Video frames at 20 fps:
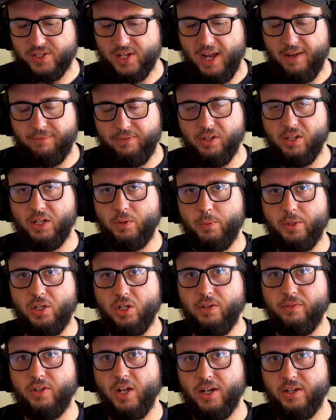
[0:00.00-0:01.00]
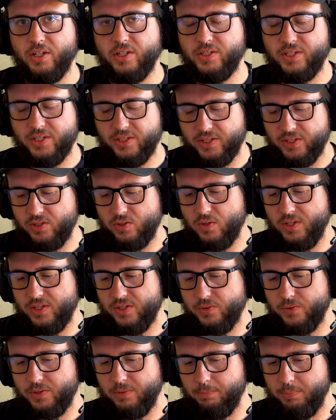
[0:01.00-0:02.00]
I feel like we could have gotten a tinted
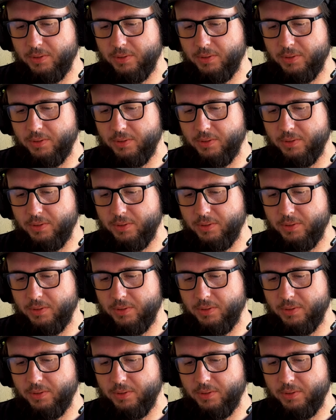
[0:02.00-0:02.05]
translucent